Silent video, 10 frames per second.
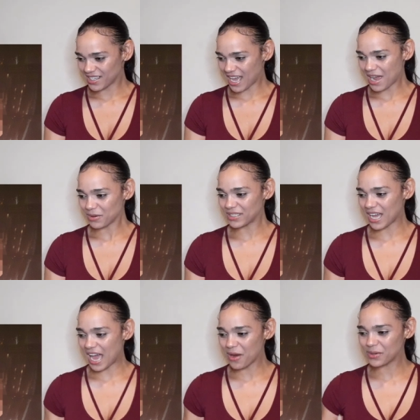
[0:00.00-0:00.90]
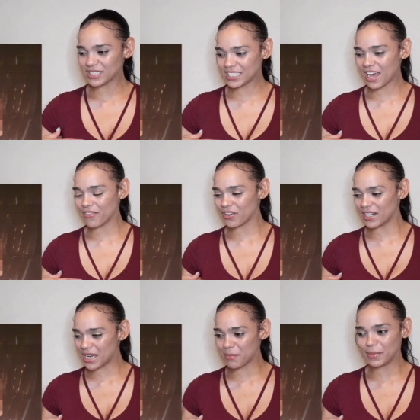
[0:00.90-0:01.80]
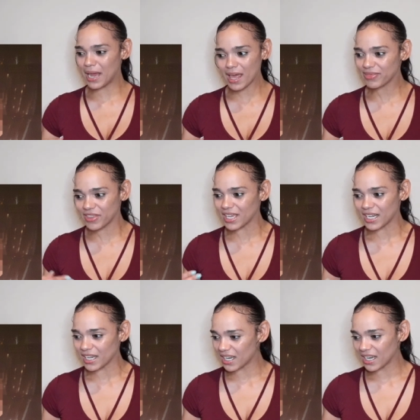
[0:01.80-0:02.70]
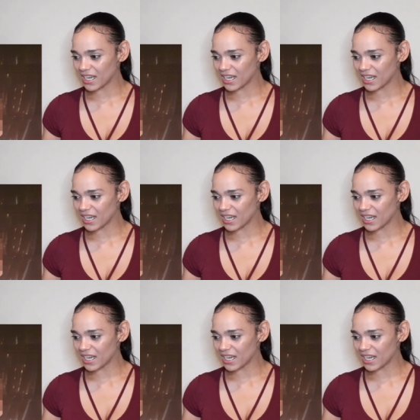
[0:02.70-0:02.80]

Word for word: I was I was covering up nothing.